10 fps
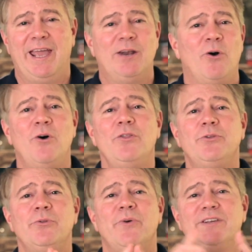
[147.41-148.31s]
and on
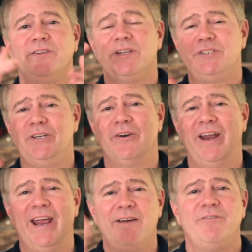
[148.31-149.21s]
through the rest of this
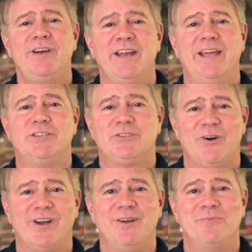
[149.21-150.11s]
year, every day
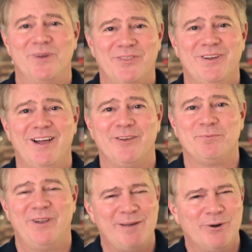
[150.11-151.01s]
starting with the
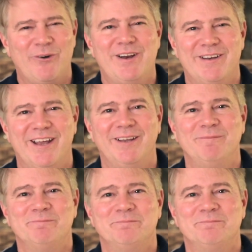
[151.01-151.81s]
gospel. Have a great day.